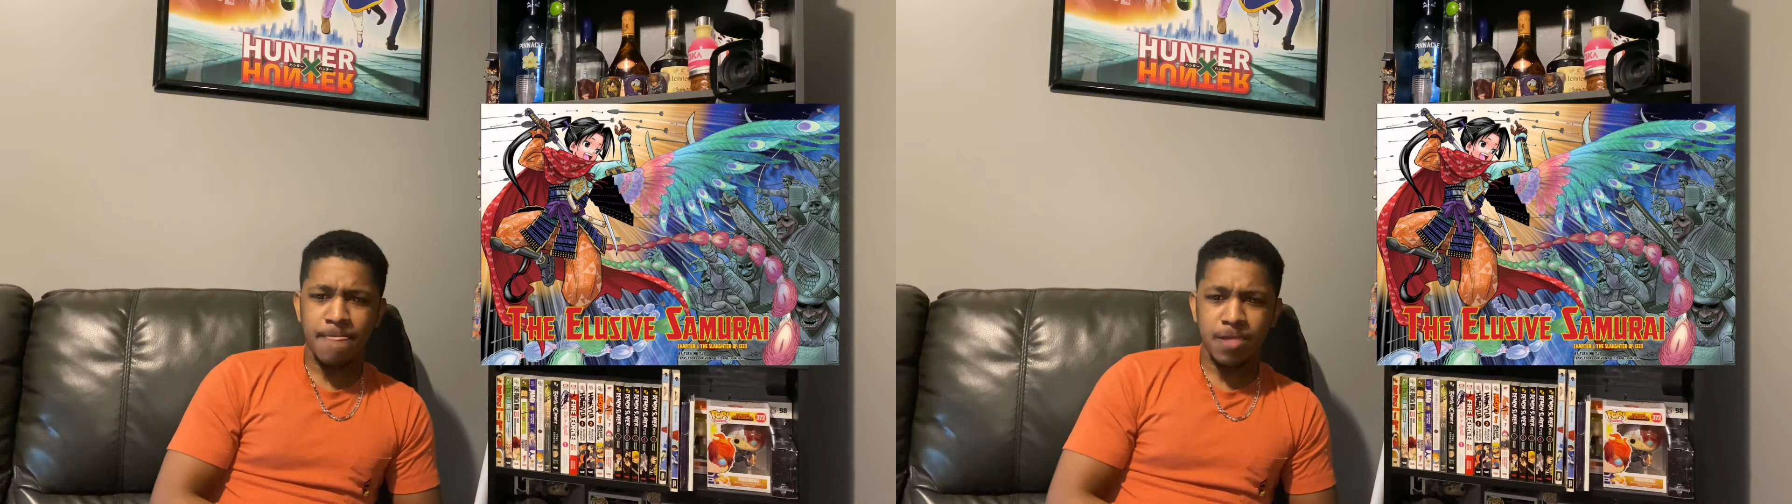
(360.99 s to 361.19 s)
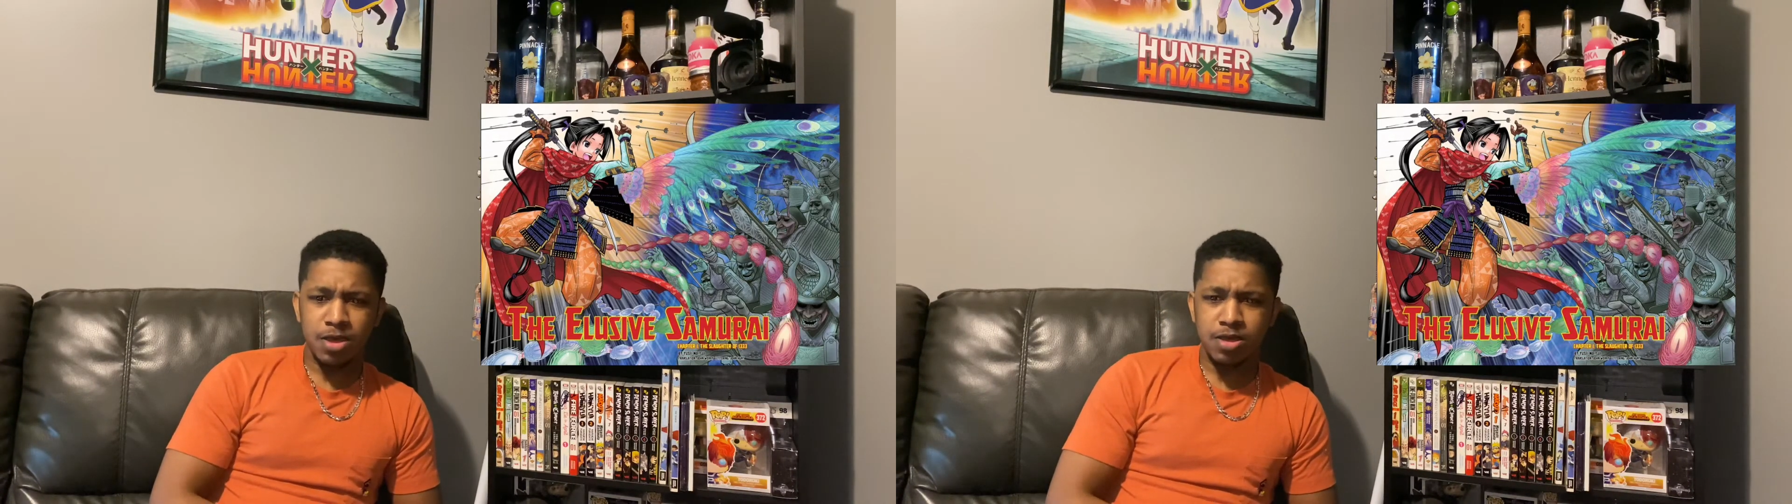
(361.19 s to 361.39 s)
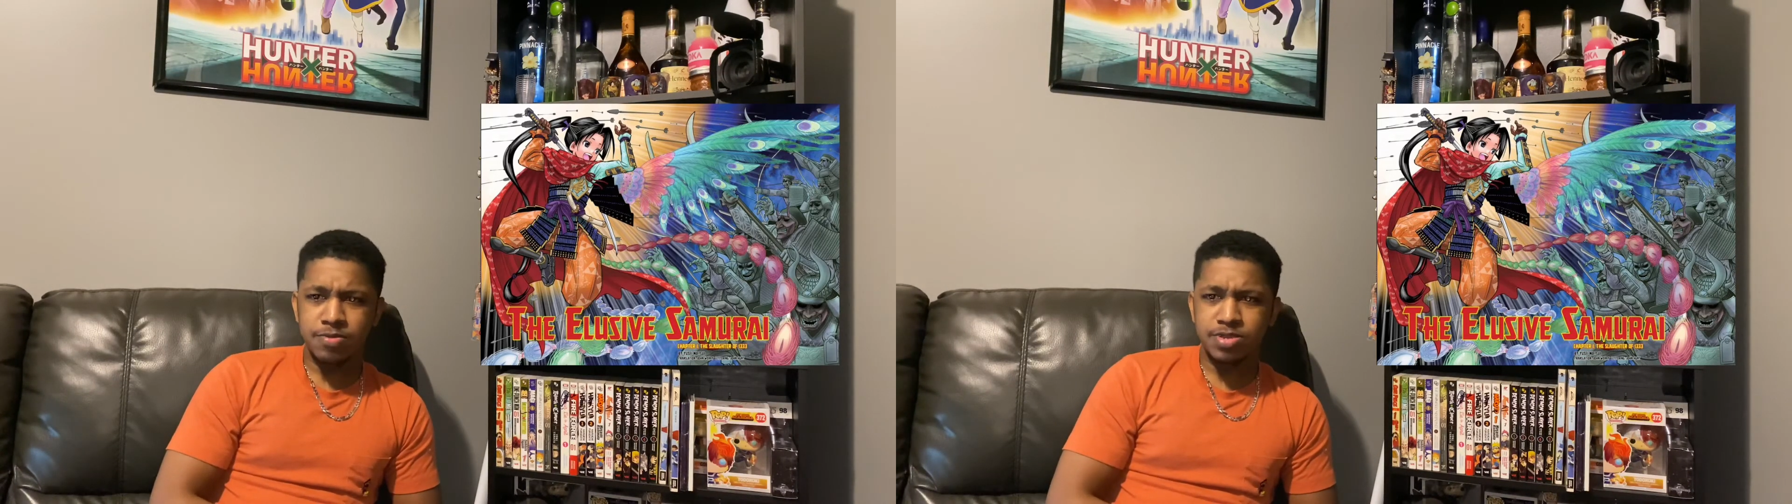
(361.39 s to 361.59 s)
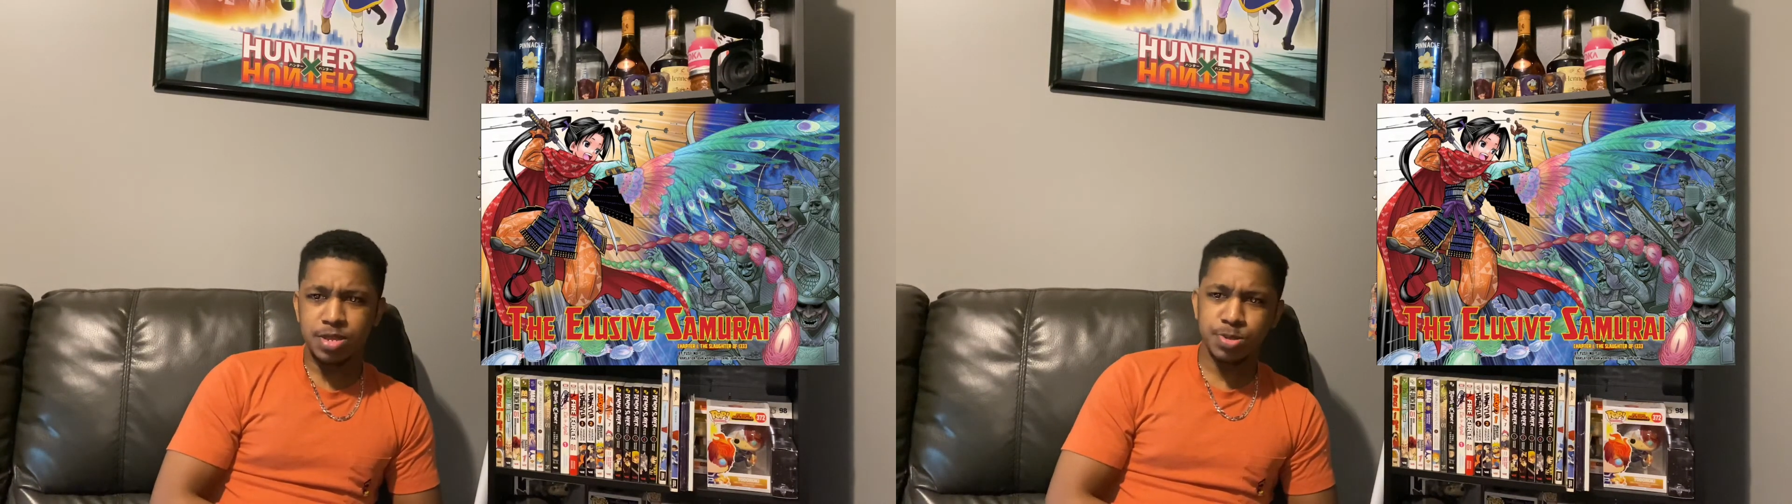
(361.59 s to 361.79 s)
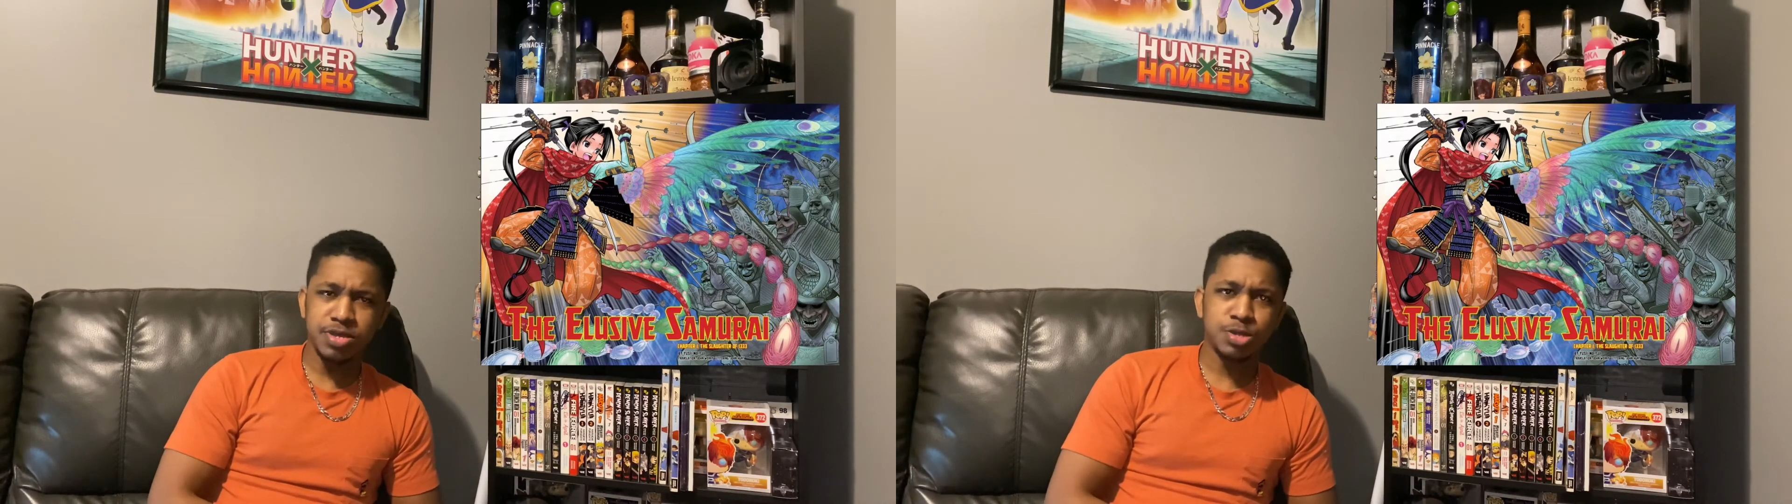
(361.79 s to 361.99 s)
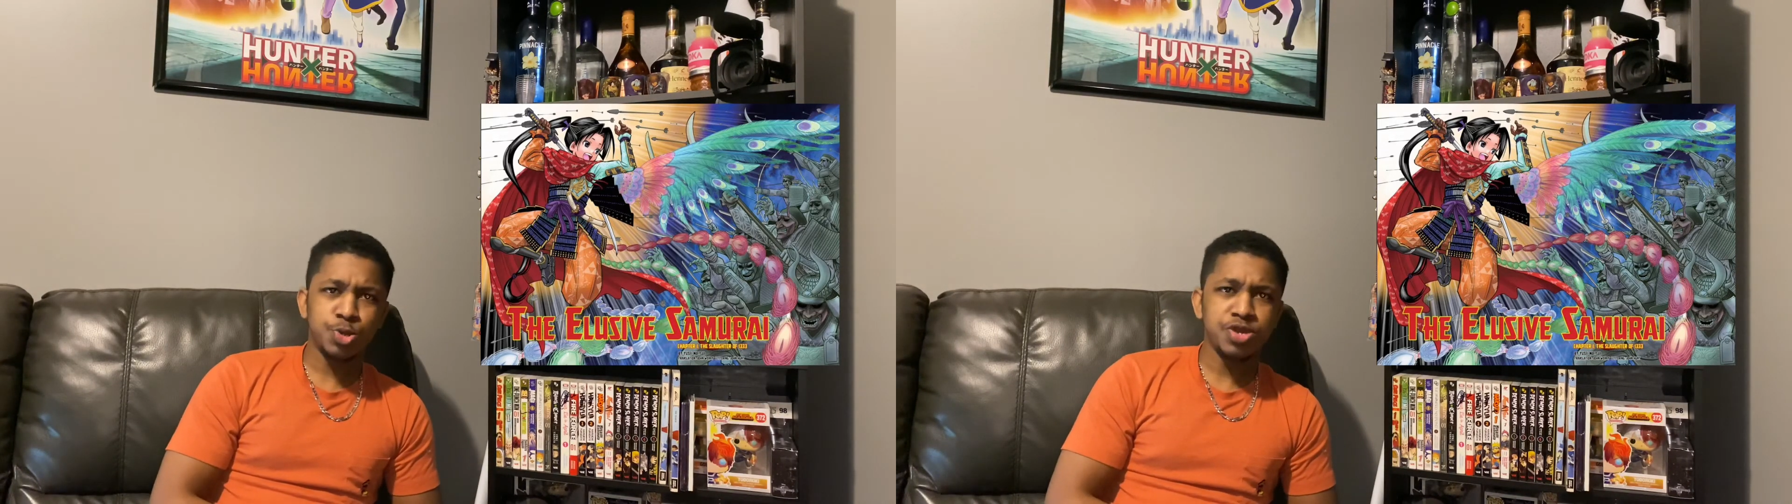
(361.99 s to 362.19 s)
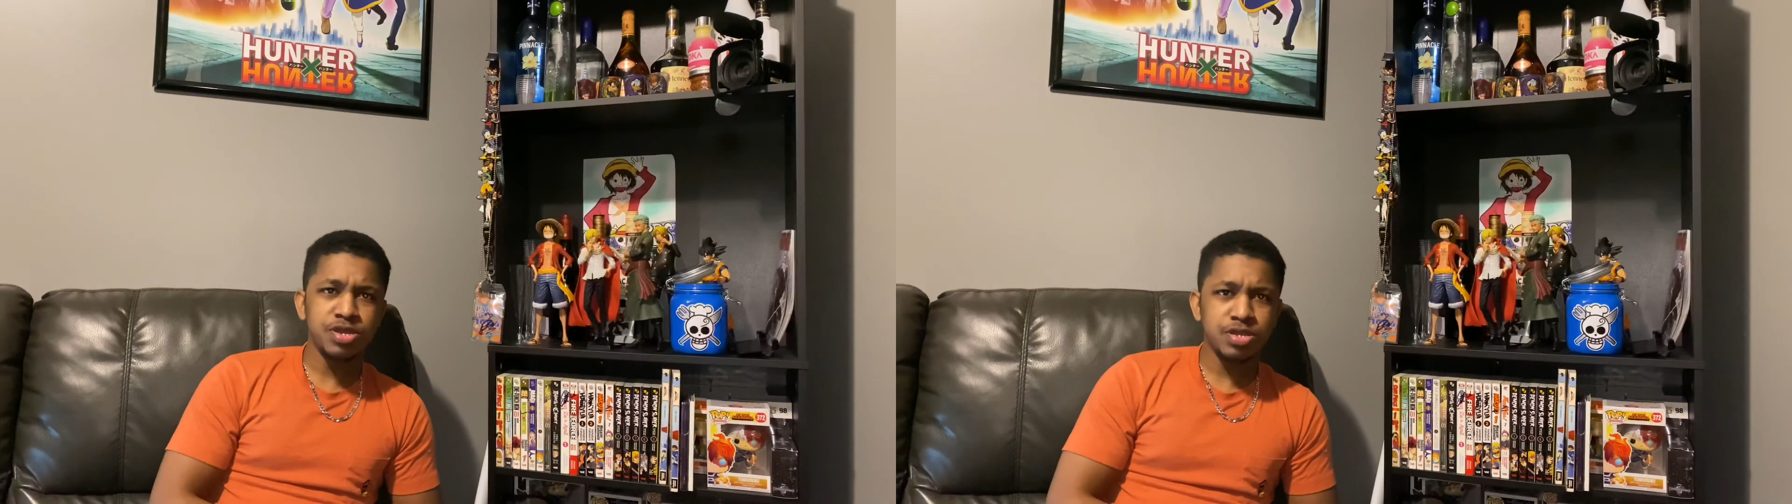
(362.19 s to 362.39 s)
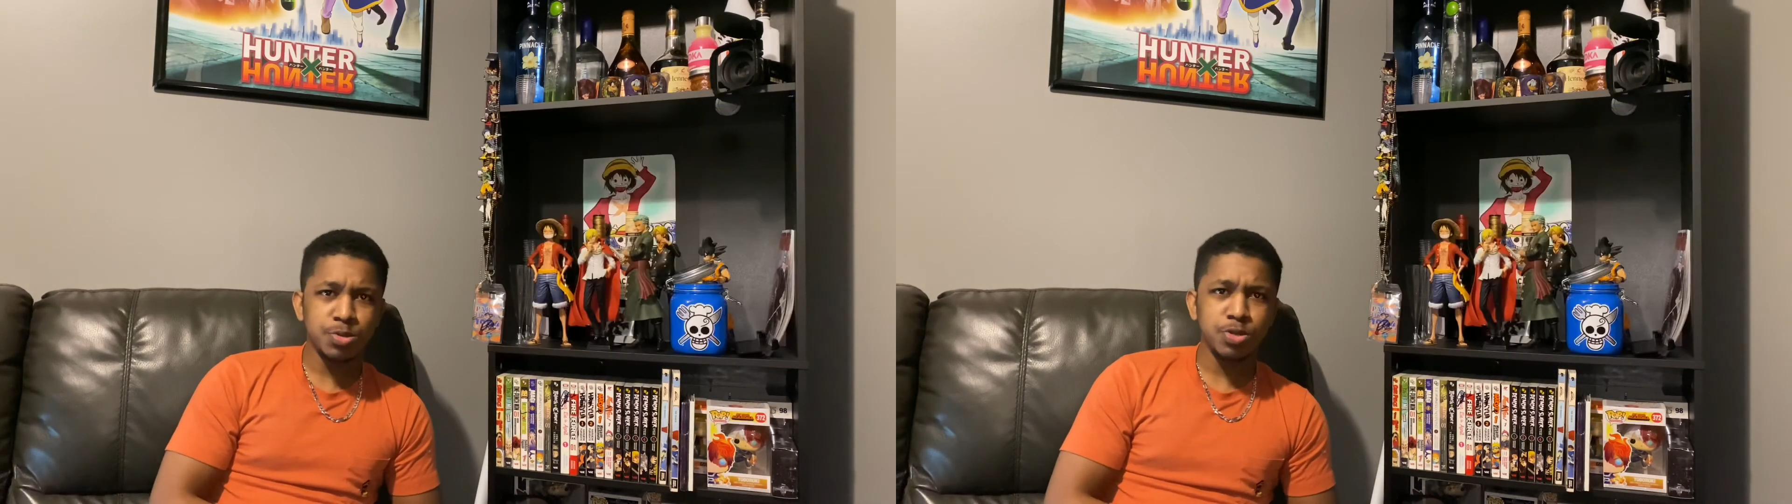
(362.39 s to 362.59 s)
Definitely
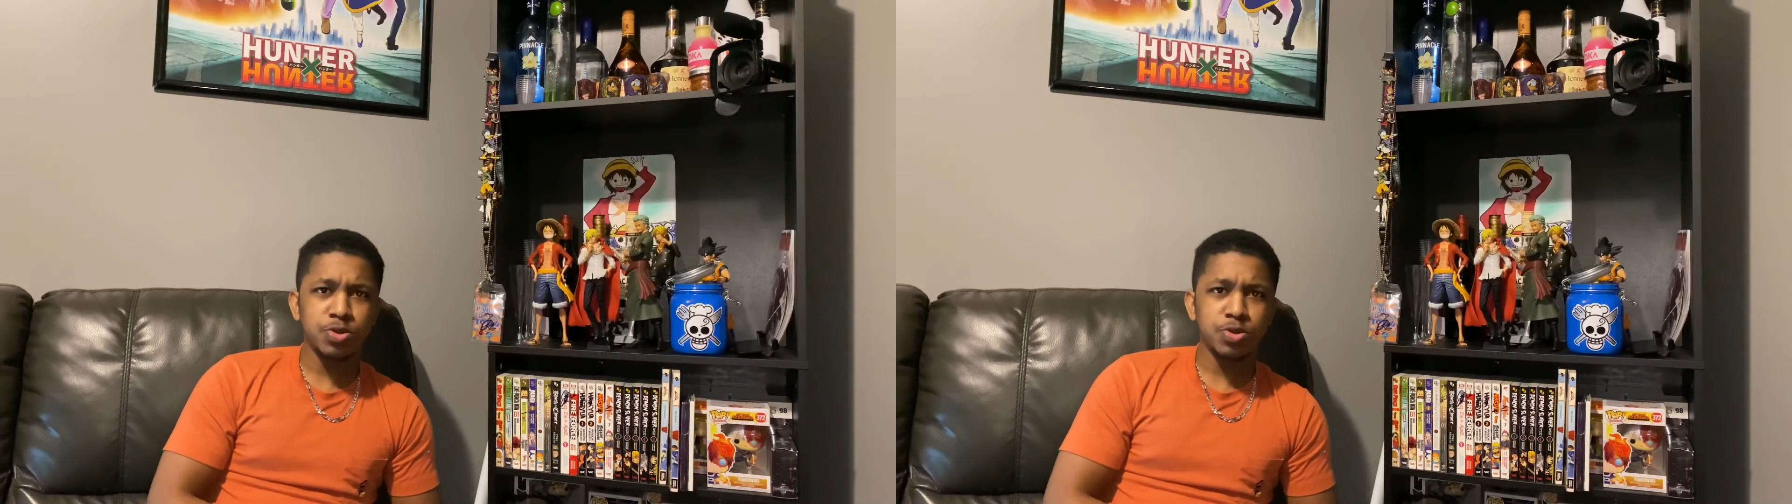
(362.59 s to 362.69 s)
intrigued. Definitely gonna